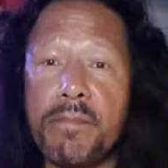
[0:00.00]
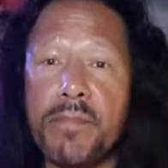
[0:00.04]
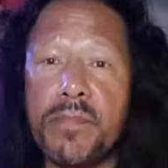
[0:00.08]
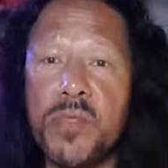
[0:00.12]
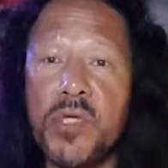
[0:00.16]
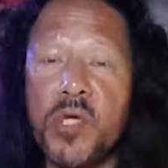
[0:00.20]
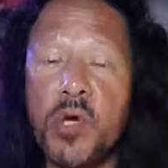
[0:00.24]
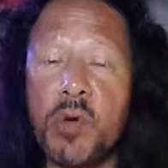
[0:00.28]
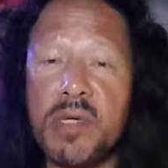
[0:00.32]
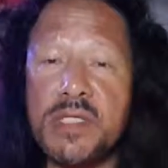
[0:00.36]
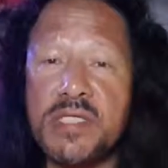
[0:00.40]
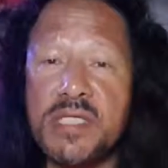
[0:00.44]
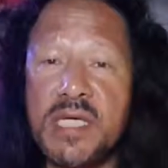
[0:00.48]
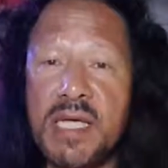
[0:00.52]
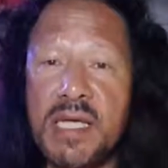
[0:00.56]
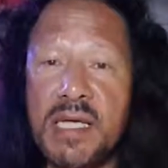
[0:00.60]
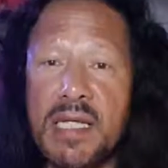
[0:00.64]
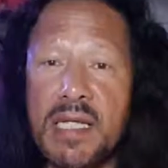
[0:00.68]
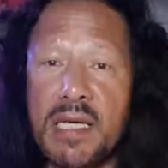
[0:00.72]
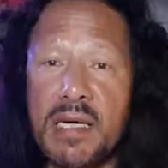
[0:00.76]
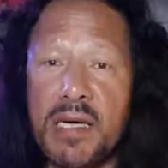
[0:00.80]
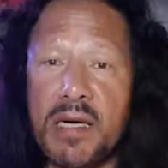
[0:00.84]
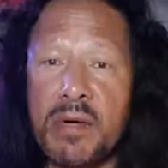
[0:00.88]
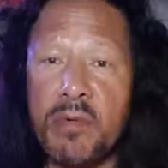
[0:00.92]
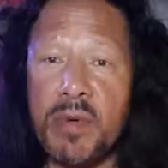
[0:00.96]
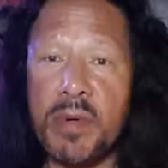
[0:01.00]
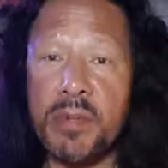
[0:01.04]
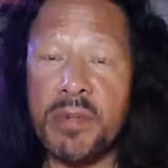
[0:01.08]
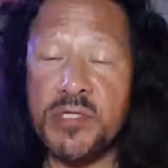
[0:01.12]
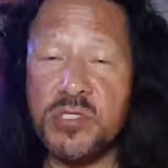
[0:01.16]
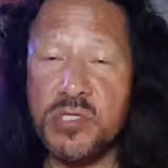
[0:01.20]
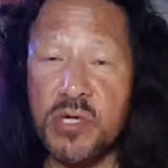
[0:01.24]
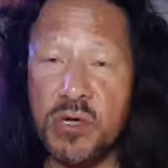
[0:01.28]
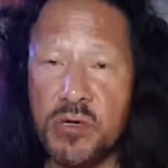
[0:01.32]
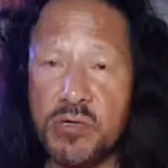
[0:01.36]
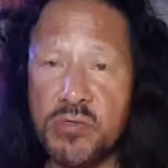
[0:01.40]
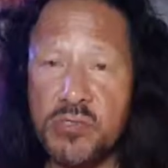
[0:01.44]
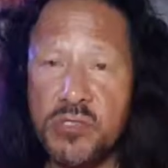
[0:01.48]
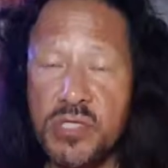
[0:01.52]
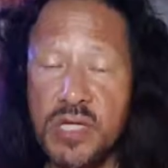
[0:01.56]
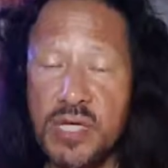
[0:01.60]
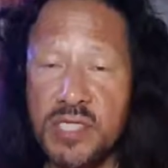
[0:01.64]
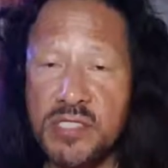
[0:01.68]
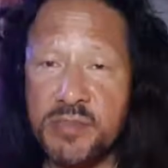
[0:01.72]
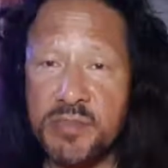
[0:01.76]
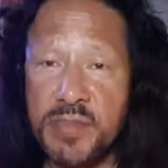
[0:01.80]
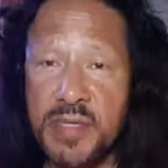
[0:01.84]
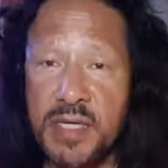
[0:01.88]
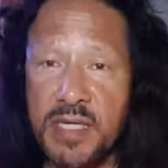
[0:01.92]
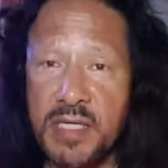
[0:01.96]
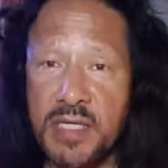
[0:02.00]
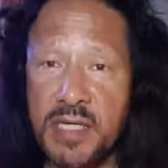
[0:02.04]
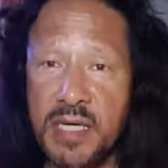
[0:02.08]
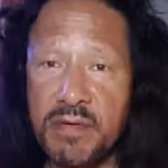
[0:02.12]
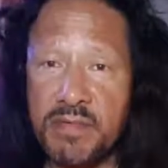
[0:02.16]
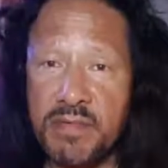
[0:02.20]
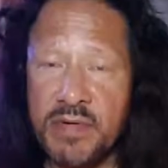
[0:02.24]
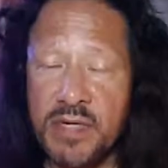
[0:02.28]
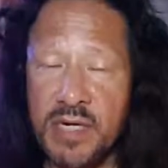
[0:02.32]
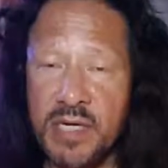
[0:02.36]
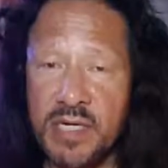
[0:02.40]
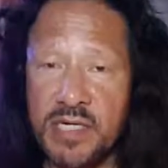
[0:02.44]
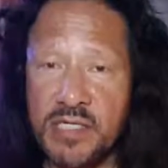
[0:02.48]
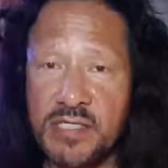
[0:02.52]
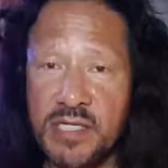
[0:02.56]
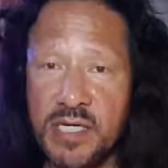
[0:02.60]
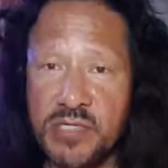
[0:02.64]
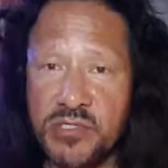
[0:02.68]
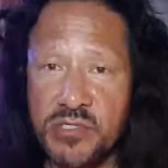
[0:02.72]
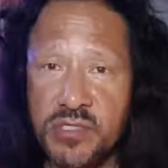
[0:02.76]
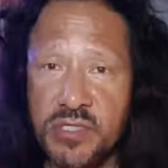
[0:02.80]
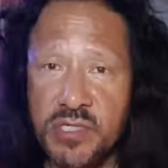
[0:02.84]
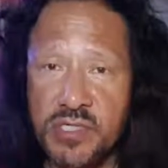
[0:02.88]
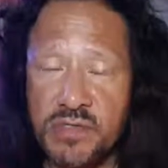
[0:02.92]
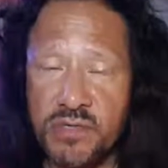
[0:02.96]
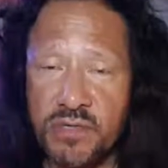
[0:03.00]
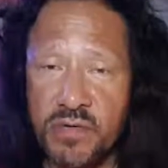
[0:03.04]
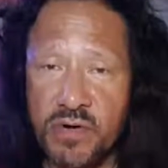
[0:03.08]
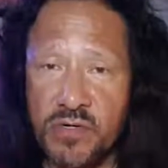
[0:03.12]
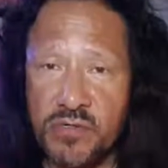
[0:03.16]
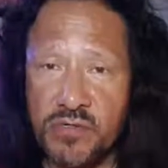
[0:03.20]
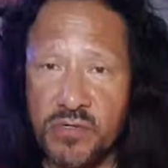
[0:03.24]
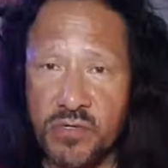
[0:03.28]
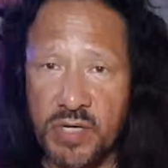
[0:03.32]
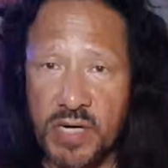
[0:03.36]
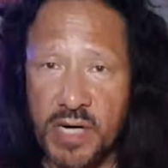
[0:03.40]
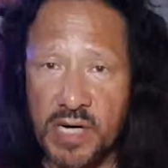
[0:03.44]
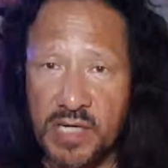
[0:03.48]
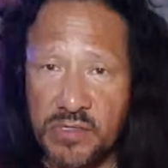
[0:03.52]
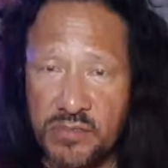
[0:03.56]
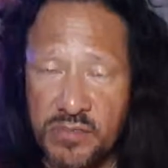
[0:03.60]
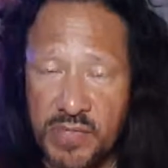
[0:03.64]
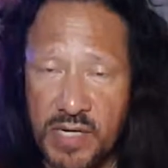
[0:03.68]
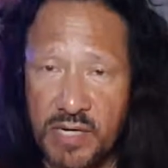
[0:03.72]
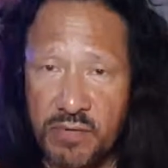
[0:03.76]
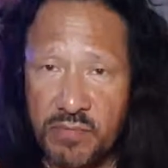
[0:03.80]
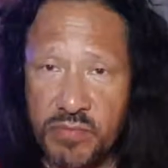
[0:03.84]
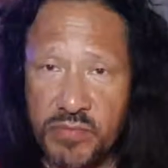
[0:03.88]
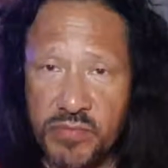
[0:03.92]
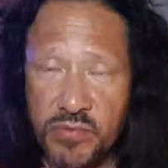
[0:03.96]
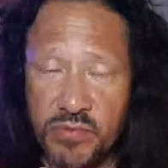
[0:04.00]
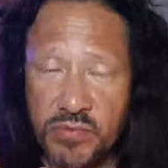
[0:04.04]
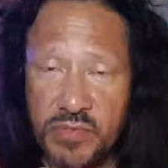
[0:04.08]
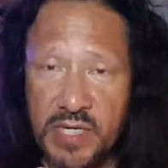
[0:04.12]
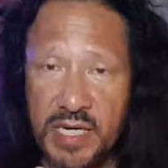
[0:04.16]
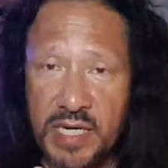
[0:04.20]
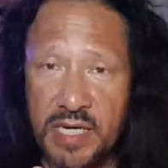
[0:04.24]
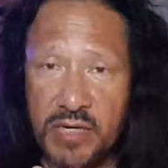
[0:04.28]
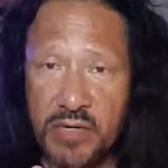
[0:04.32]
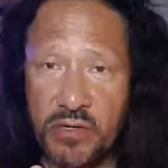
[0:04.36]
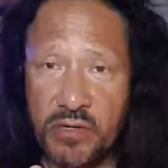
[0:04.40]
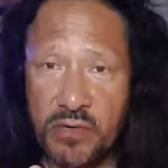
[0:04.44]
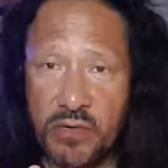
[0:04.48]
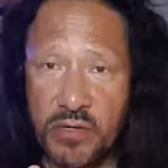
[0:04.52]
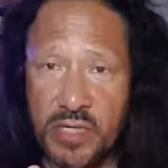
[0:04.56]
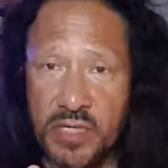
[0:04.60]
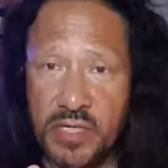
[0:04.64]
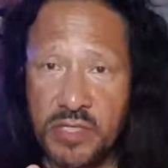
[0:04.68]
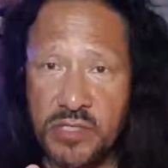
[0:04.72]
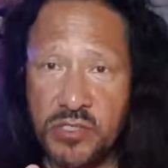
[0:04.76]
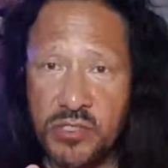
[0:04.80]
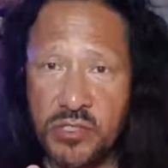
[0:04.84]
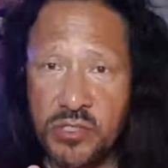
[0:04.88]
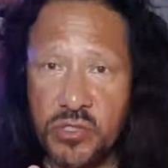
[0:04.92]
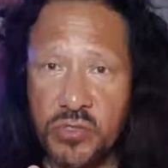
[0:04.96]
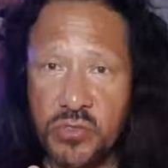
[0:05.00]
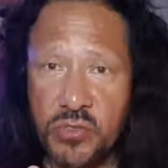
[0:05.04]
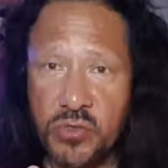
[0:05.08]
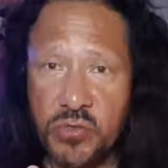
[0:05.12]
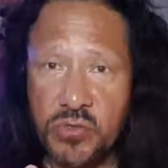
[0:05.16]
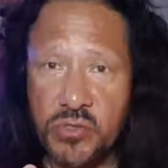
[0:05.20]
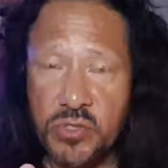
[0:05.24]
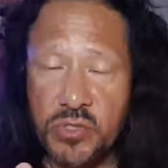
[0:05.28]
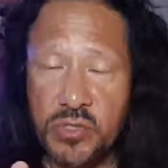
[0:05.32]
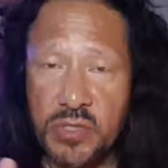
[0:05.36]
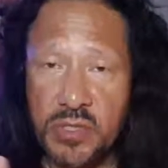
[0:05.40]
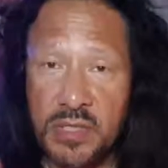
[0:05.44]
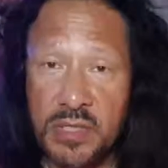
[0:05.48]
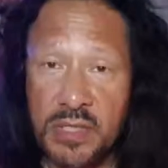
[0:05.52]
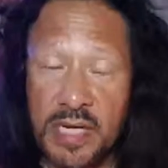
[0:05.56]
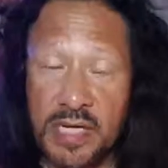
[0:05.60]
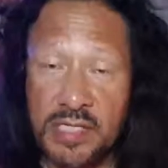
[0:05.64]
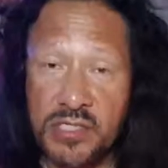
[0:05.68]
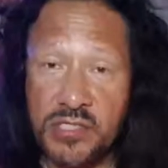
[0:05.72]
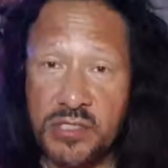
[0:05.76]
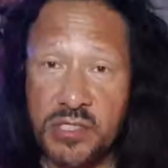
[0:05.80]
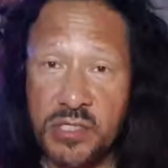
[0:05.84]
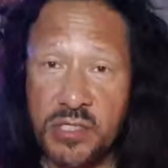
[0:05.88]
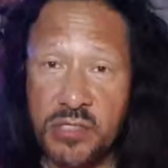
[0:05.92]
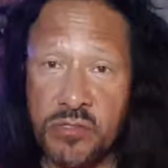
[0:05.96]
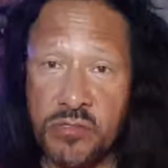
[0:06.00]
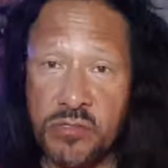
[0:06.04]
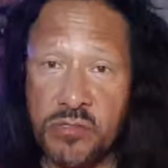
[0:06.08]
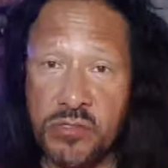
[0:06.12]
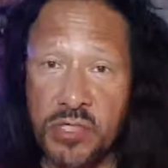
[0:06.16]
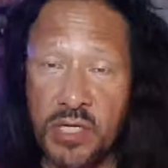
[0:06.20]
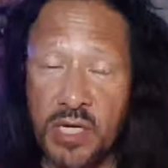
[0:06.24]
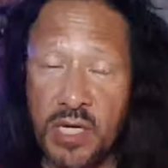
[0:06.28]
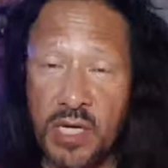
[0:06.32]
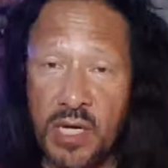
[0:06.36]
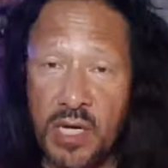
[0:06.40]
USA women's coach has been given an extension as far as her contract, which will take her into next year's